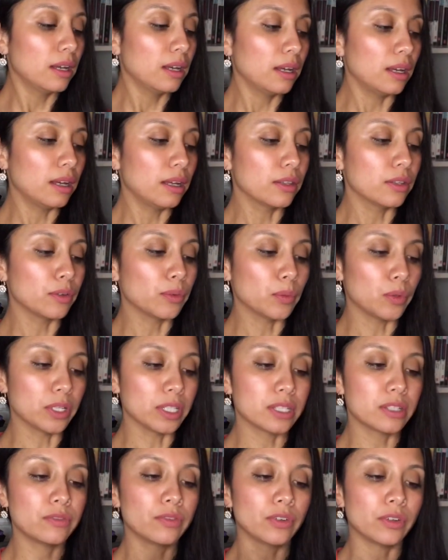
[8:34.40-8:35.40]
other
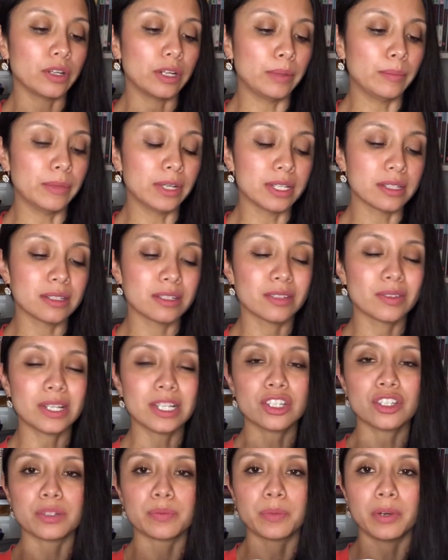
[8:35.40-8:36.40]
ones for 8 months. It's
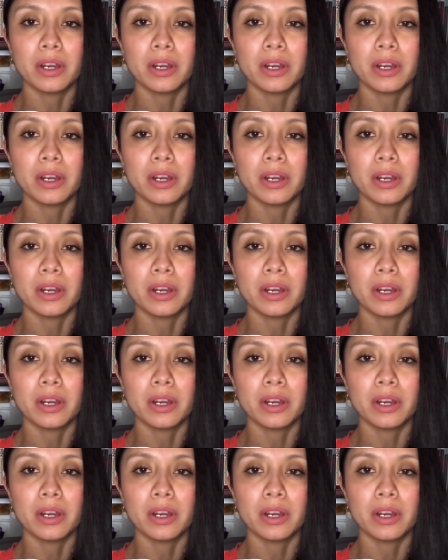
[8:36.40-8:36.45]
actually